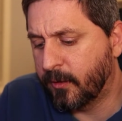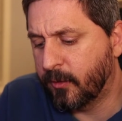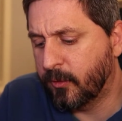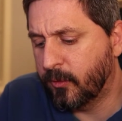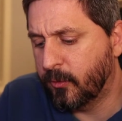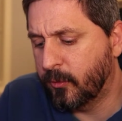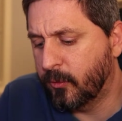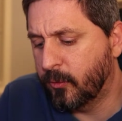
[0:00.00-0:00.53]

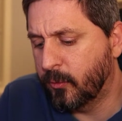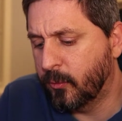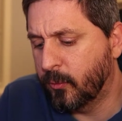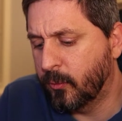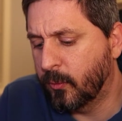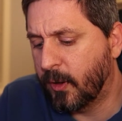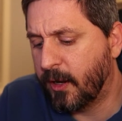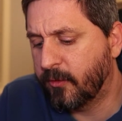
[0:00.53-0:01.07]

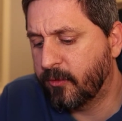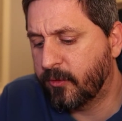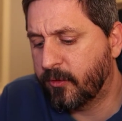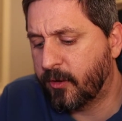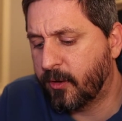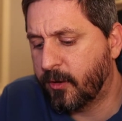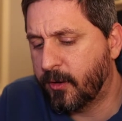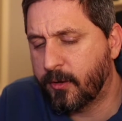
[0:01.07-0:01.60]
who has a
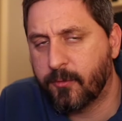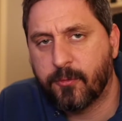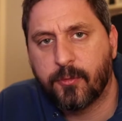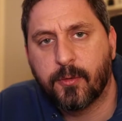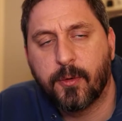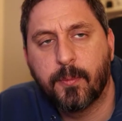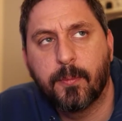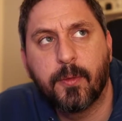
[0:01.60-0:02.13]
talk
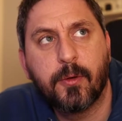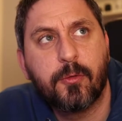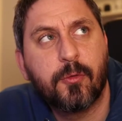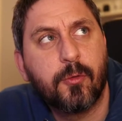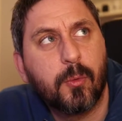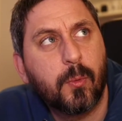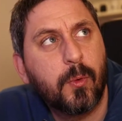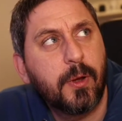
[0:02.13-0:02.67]
from the
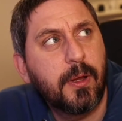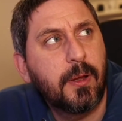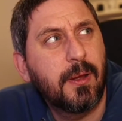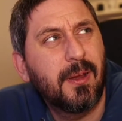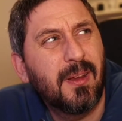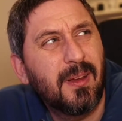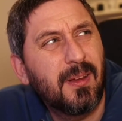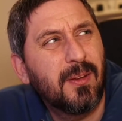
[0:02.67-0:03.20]

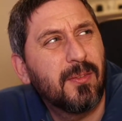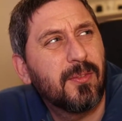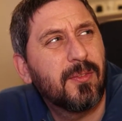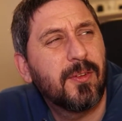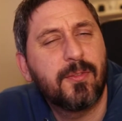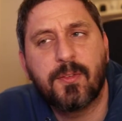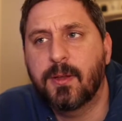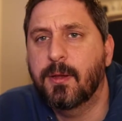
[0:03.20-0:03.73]

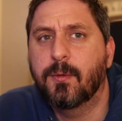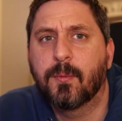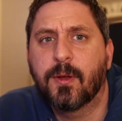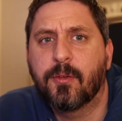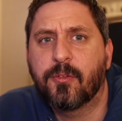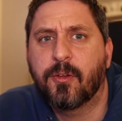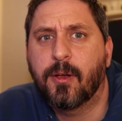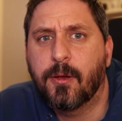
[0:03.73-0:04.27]
2015
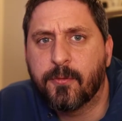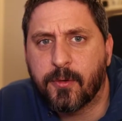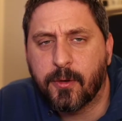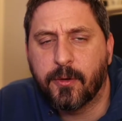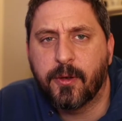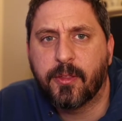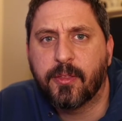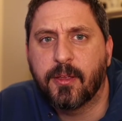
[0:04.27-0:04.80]
RailsConf called
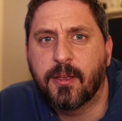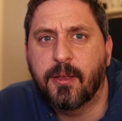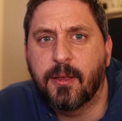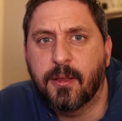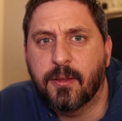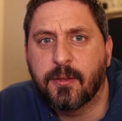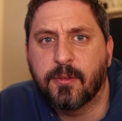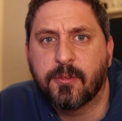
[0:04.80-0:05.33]
Nothing
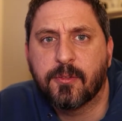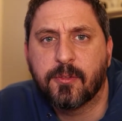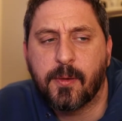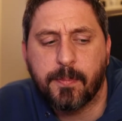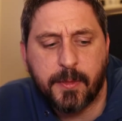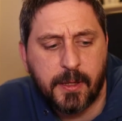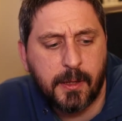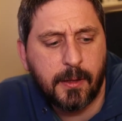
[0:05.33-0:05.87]
is
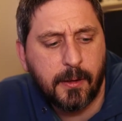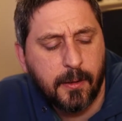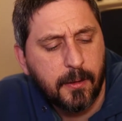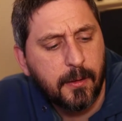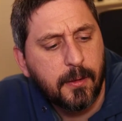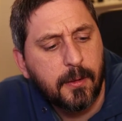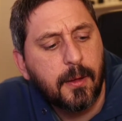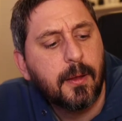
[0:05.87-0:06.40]
Something.
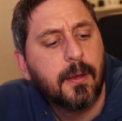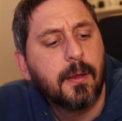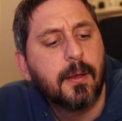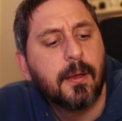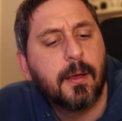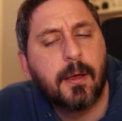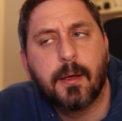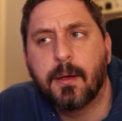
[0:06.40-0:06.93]

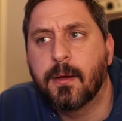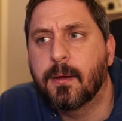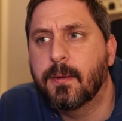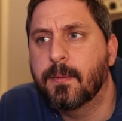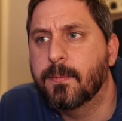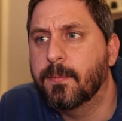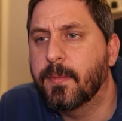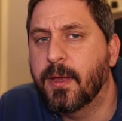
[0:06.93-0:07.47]

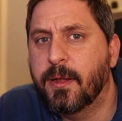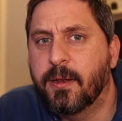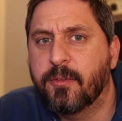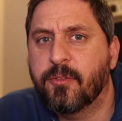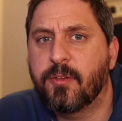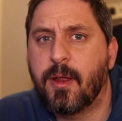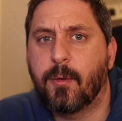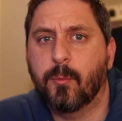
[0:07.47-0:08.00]
And
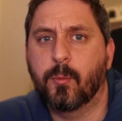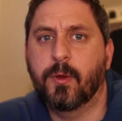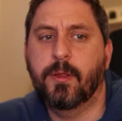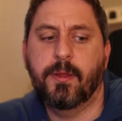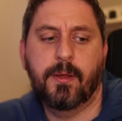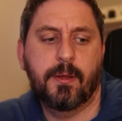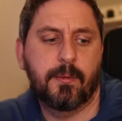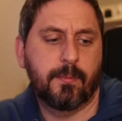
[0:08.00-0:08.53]
it's not
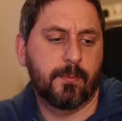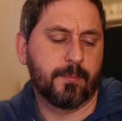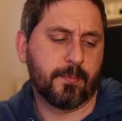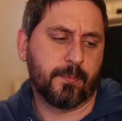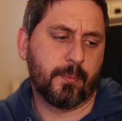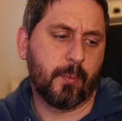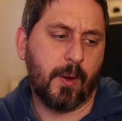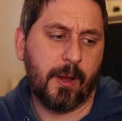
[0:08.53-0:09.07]
really
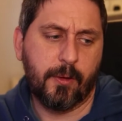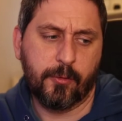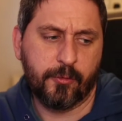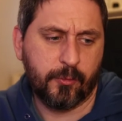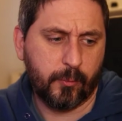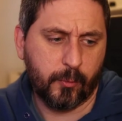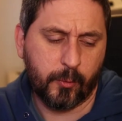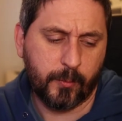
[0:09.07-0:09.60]
Rails
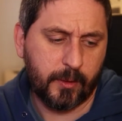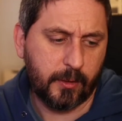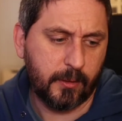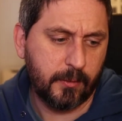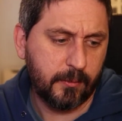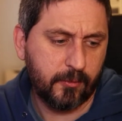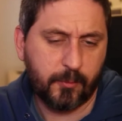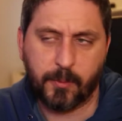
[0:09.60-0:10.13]
or Ruby
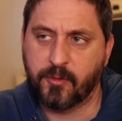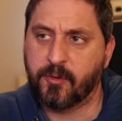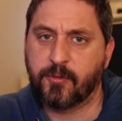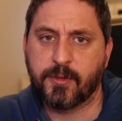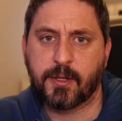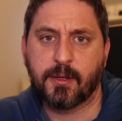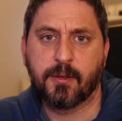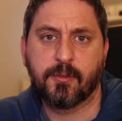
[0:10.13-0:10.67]

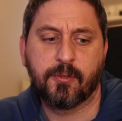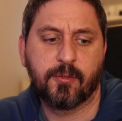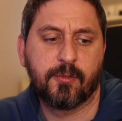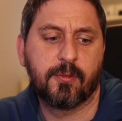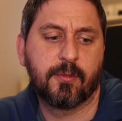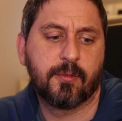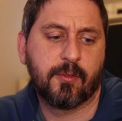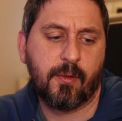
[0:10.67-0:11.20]
specific. It's
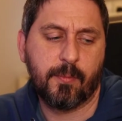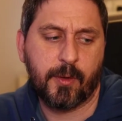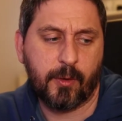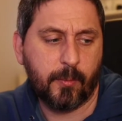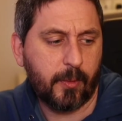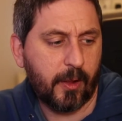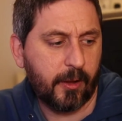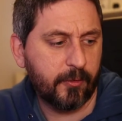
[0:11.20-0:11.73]
something that
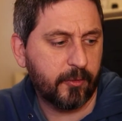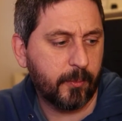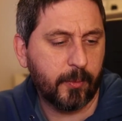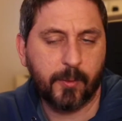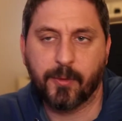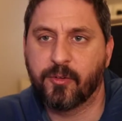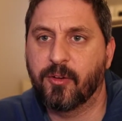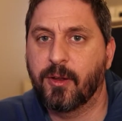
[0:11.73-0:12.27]
applies to
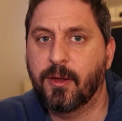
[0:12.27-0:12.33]
pretty much